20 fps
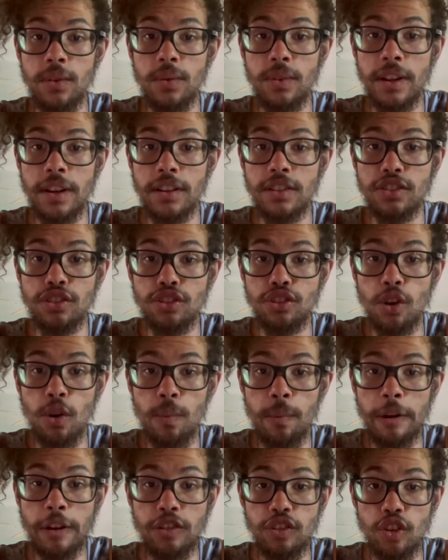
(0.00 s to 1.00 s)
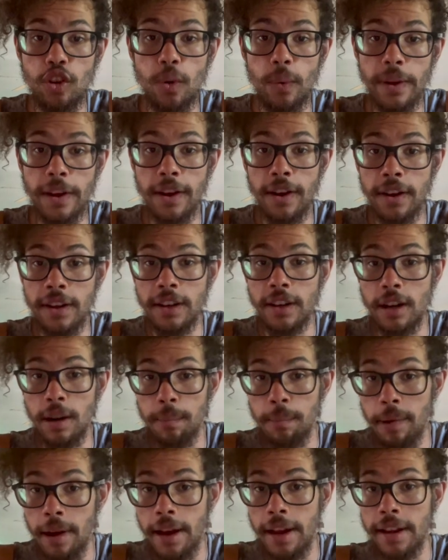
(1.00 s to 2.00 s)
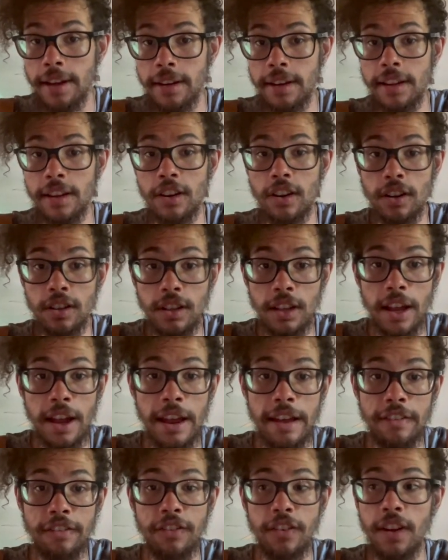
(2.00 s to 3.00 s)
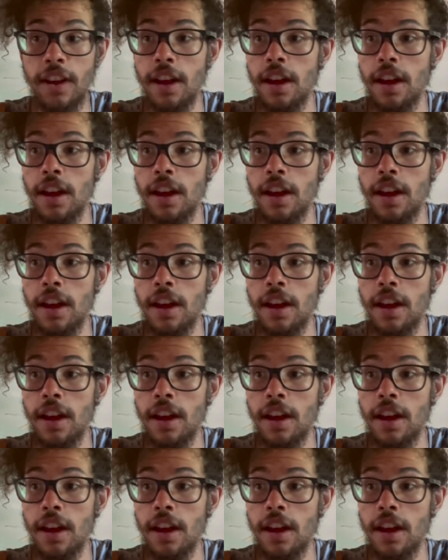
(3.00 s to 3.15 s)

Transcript: There's so much going on in our mind, in our life.